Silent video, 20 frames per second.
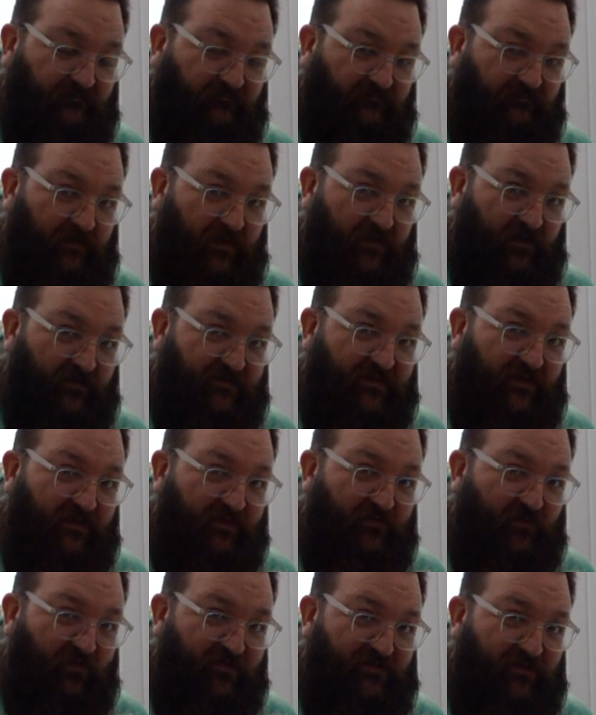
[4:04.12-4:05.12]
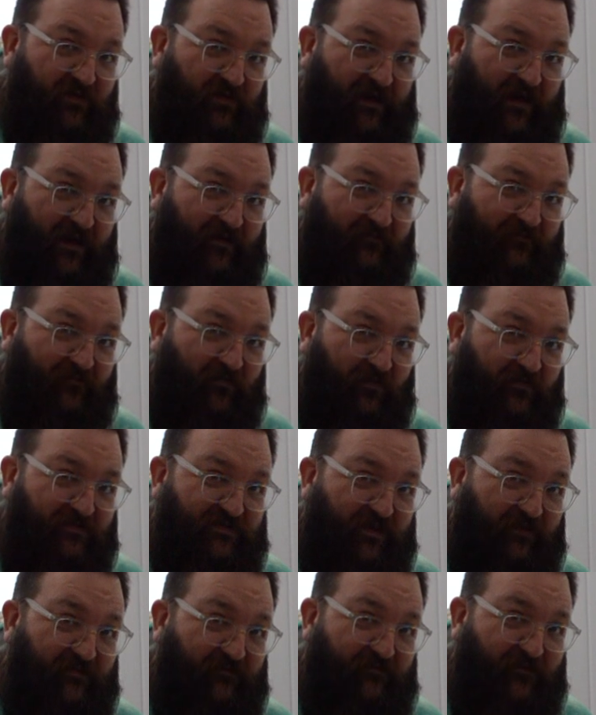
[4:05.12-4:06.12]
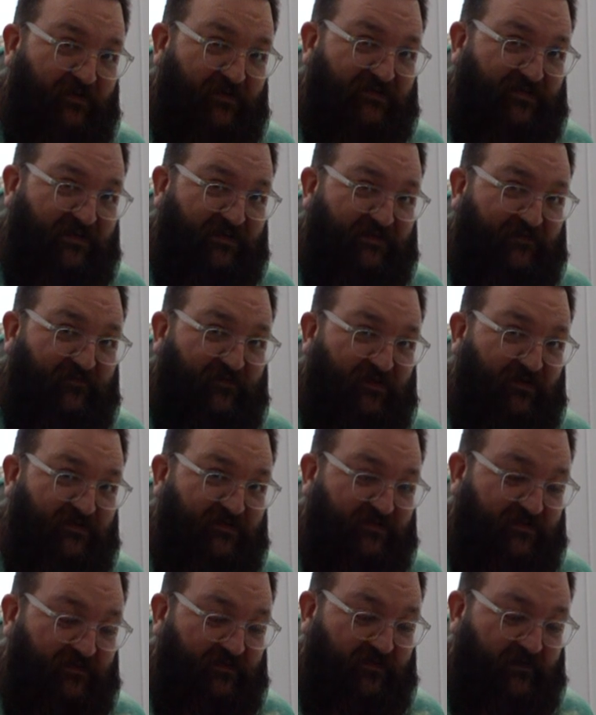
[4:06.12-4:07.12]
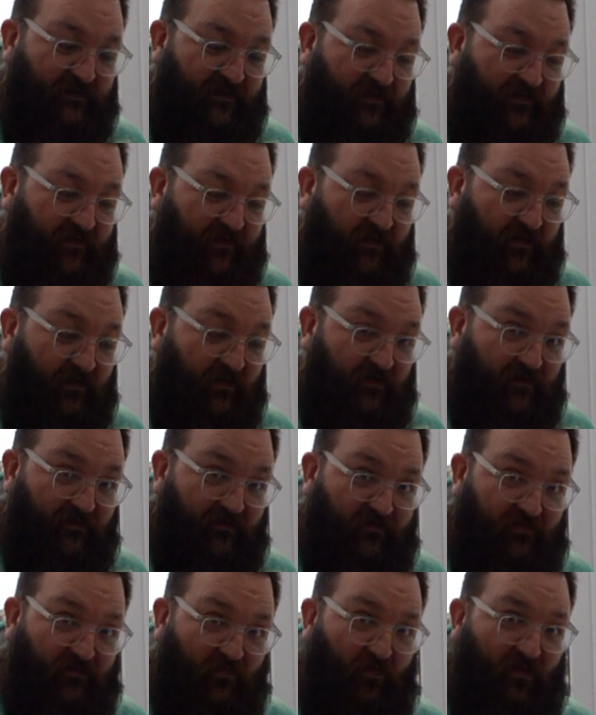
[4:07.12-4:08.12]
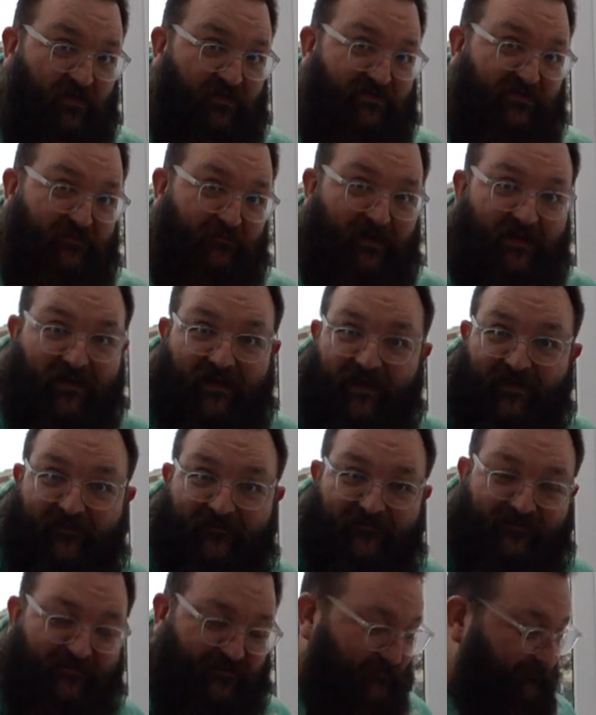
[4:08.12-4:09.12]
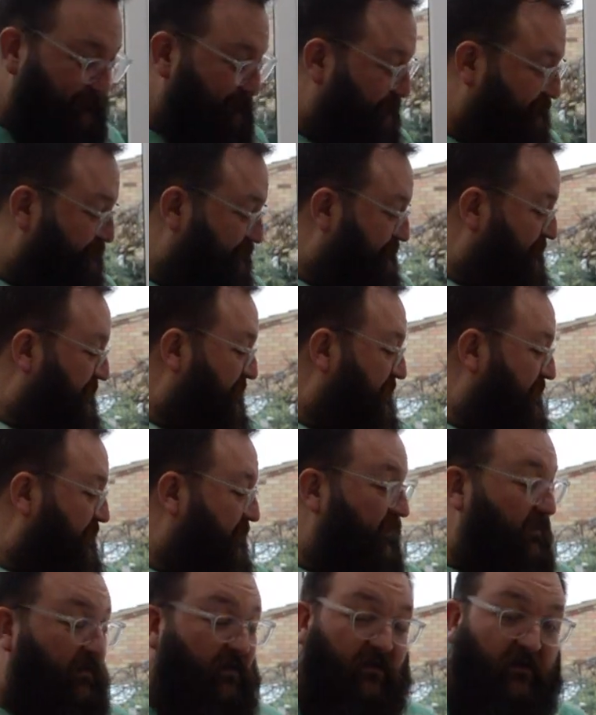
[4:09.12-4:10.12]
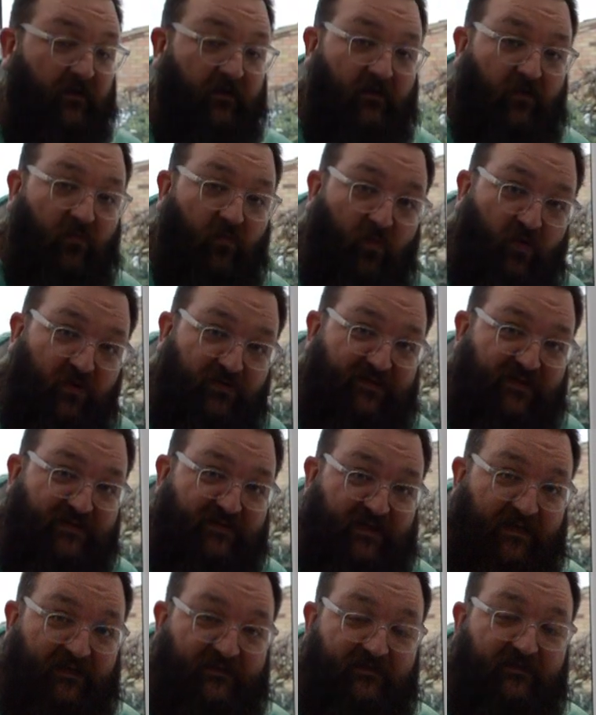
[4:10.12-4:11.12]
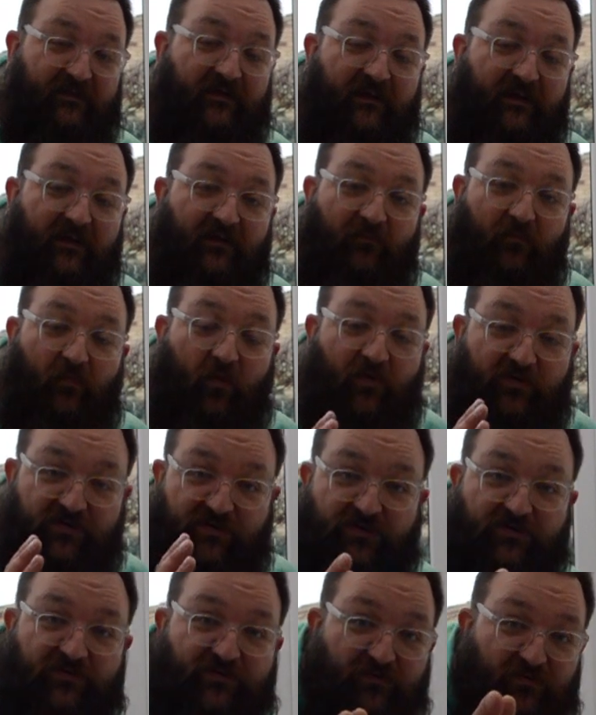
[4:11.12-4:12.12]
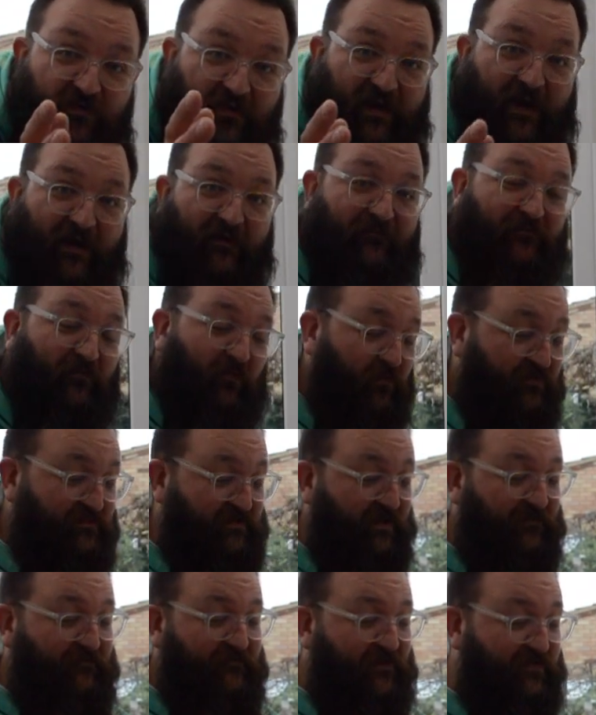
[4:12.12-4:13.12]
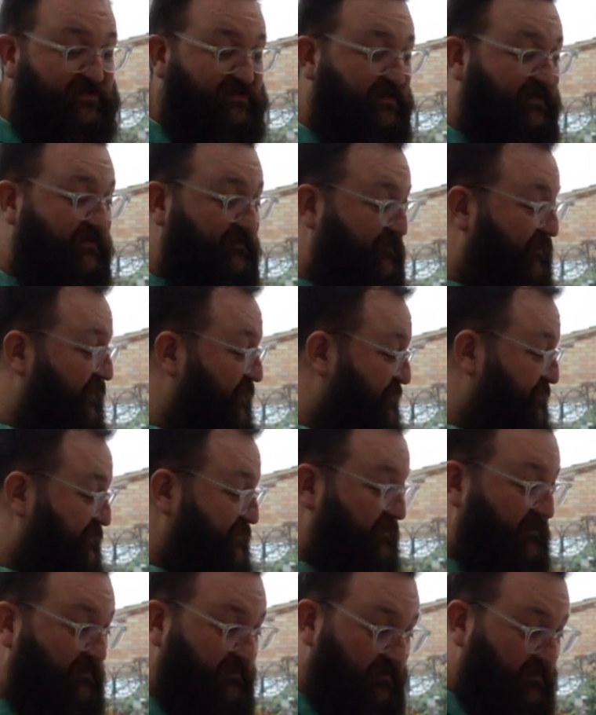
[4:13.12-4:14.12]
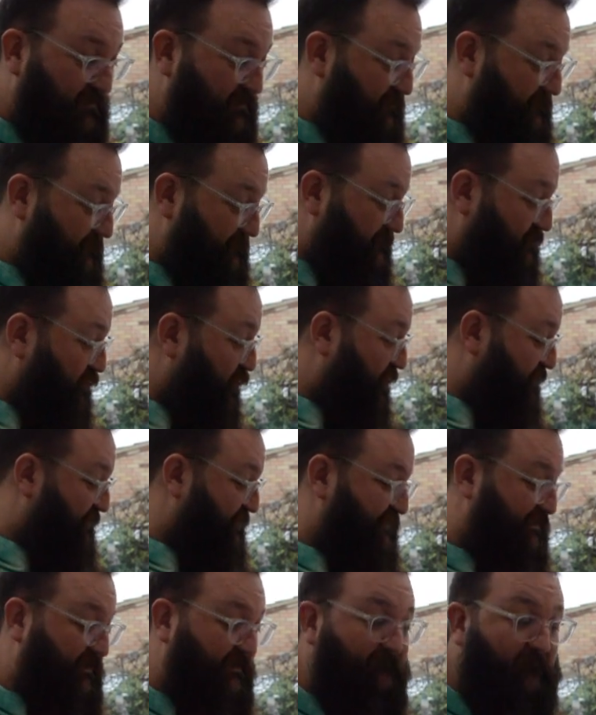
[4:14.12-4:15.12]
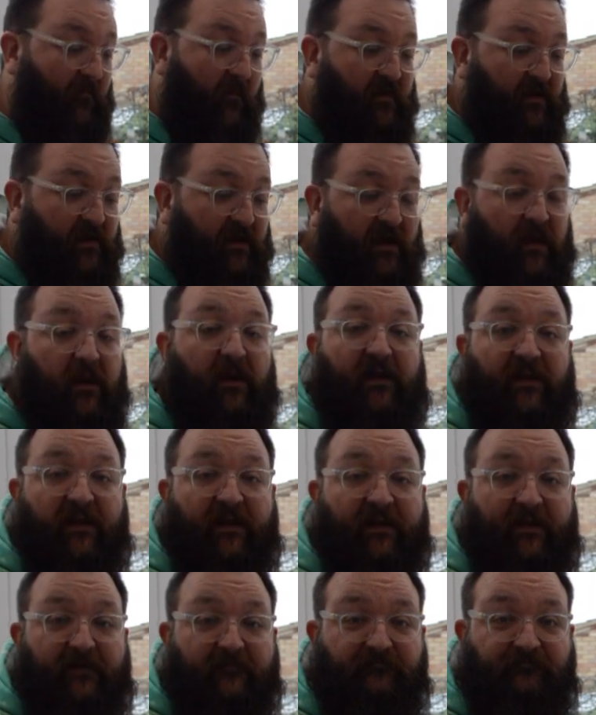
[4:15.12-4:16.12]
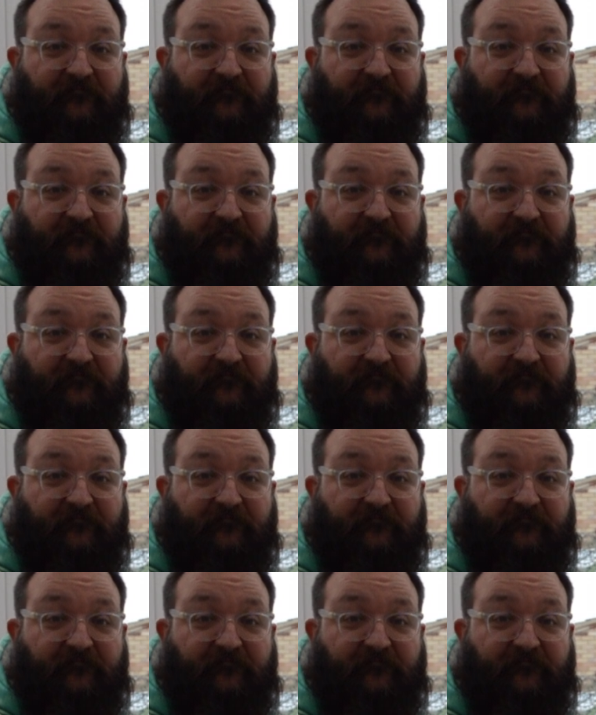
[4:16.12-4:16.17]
And I'll tell you what to look out for. So first things first, the one to my left. What is it? What should you look out for? So first things first, what is it? Clearly,